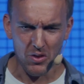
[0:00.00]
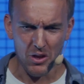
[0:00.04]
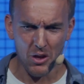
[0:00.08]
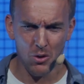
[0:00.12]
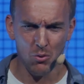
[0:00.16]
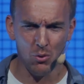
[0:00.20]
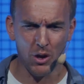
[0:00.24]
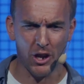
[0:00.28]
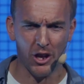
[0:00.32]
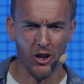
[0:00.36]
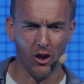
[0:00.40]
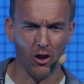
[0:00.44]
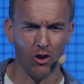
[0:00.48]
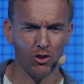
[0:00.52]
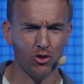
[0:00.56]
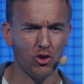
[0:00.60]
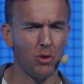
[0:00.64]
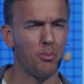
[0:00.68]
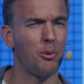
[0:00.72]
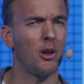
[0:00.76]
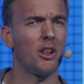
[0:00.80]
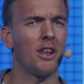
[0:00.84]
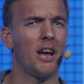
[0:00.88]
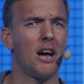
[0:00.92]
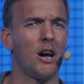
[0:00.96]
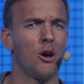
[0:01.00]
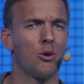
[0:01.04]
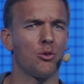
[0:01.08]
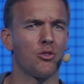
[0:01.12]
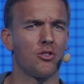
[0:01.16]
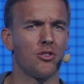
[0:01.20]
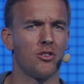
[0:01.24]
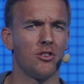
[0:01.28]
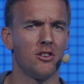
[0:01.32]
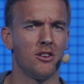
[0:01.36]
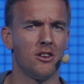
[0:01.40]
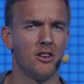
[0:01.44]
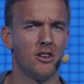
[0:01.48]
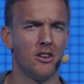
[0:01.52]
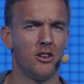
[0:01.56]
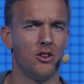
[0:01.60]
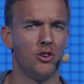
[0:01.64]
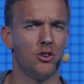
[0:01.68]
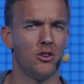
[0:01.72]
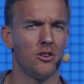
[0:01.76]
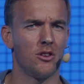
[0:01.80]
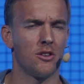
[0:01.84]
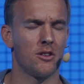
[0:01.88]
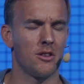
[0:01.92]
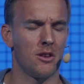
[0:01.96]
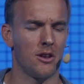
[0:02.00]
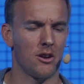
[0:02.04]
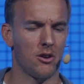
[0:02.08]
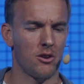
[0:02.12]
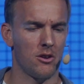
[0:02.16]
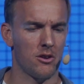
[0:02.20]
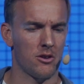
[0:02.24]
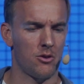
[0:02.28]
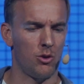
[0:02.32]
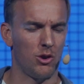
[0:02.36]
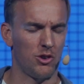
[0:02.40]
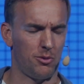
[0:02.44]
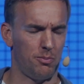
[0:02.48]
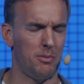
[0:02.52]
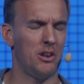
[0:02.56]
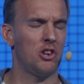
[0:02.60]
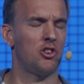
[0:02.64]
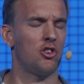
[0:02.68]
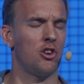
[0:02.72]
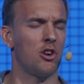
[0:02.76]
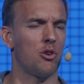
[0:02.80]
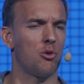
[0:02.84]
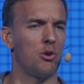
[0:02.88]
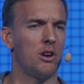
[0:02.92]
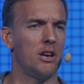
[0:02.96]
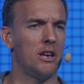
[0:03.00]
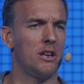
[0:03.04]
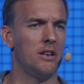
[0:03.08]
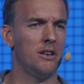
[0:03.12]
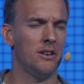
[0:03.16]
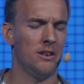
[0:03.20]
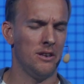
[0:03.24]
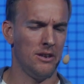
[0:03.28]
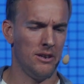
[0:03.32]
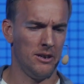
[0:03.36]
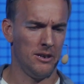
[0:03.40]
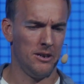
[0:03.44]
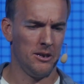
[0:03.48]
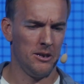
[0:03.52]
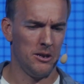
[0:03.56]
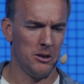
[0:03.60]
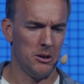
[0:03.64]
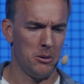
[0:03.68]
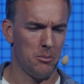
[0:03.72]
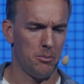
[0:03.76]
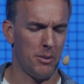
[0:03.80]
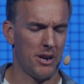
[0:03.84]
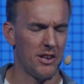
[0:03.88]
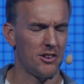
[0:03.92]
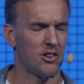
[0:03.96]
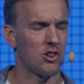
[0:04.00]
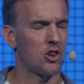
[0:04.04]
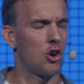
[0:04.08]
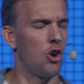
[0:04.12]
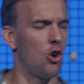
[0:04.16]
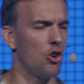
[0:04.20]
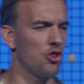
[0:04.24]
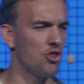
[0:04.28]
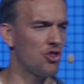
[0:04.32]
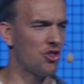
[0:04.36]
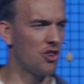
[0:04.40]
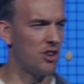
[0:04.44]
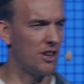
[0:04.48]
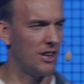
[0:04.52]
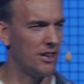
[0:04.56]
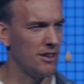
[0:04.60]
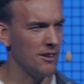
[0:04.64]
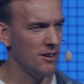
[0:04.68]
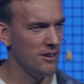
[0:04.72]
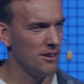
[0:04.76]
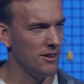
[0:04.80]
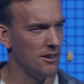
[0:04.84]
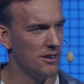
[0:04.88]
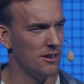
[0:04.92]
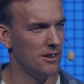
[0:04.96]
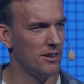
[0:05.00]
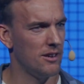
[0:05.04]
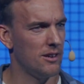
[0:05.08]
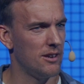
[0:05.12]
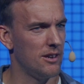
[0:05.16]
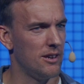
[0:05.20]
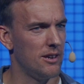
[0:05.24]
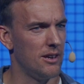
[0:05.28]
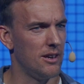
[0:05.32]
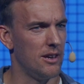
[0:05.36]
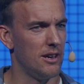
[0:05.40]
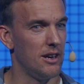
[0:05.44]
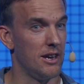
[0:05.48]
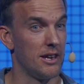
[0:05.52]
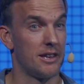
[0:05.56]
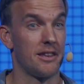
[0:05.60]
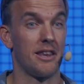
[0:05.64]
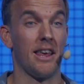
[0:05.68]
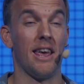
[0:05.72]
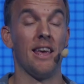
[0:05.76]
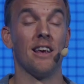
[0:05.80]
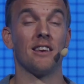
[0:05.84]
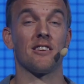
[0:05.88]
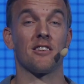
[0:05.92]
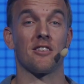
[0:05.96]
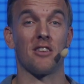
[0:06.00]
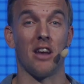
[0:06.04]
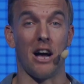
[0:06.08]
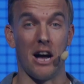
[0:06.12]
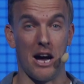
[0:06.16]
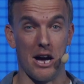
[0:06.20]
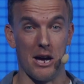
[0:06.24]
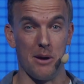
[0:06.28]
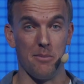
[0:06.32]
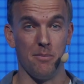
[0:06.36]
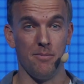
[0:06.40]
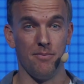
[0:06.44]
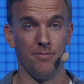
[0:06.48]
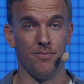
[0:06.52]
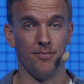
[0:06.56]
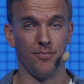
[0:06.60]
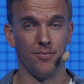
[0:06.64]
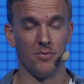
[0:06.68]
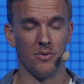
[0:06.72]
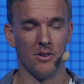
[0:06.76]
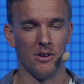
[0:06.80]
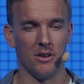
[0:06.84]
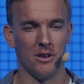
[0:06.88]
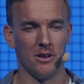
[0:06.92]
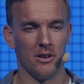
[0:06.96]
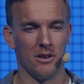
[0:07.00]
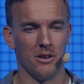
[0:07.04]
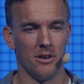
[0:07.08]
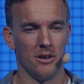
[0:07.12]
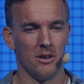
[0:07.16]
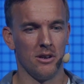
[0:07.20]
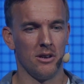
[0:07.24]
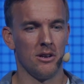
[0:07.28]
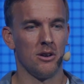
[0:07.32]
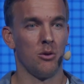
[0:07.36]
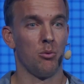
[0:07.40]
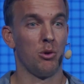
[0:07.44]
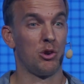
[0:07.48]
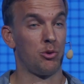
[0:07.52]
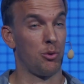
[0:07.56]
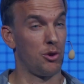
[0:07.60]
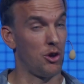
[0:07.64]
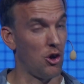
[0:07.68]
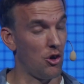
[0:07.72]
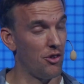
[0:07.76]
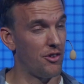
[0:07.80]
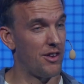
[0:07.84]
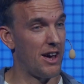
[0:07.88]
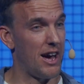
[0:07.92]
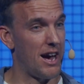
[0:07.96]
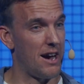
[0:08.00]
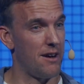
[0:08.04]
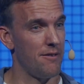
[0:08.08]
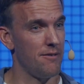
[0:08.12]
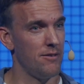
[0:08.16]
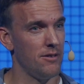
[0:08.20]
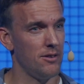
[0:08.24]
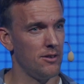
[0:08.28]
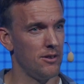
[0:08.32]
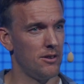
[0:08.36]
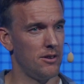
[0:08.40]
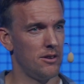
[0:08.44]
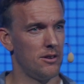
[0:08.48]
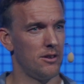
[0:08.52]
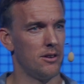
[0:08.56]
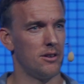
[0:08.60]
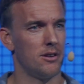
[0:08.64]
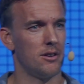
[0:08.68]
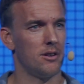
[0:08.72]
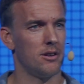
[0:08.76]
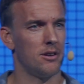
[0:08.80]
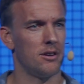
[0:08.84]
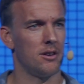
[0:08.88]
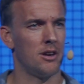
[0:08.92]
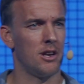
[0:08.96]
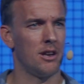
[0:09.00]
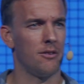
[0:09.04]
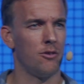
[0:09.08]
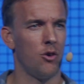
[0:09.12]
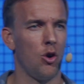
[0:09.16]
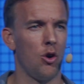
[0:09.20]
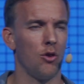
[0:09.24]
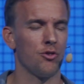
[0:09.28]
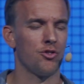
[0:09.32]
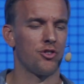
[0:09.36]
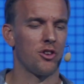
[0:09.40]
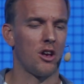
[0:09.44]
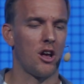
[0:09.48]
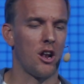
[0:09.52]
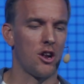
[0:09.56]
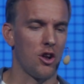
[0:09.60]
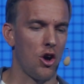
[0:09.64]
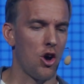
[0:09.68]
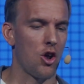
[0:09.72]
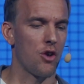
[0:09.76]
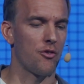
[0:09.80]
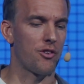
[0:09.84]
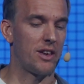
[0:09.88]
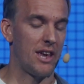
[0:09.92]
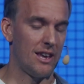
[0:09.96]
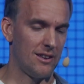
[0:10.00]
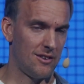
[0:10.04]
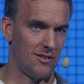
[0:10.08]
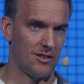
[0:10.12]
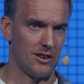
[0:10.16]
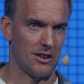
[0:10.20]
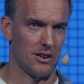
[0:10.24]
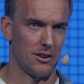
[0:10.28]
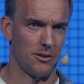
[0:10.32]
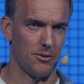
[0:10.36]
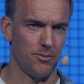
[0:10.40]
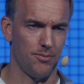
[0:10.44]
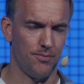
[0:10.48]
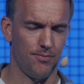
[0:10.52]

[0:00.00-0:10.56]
We can also build out the transmission grid, but it's costly, it takes time, which we don't have, and involves a lot of guessing.